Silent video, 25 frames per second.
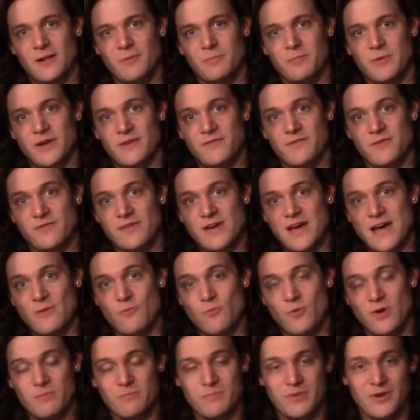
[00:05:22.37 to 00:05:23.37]
but if you've had
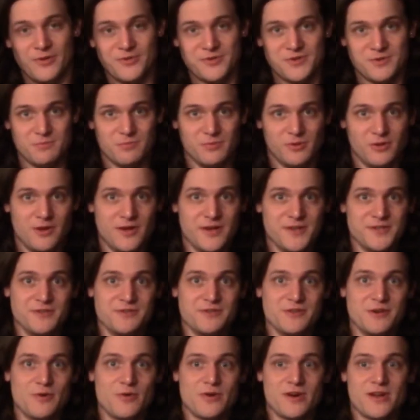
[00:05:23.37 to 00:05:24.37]
one Belgian blonde, you
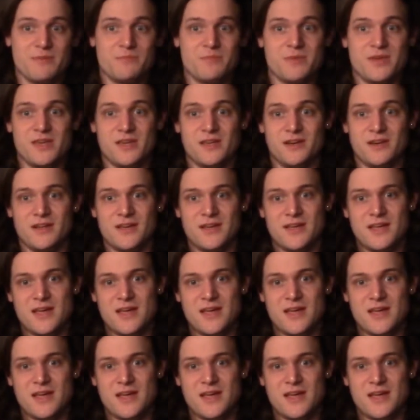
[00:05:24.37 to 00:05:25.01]
know what I mean.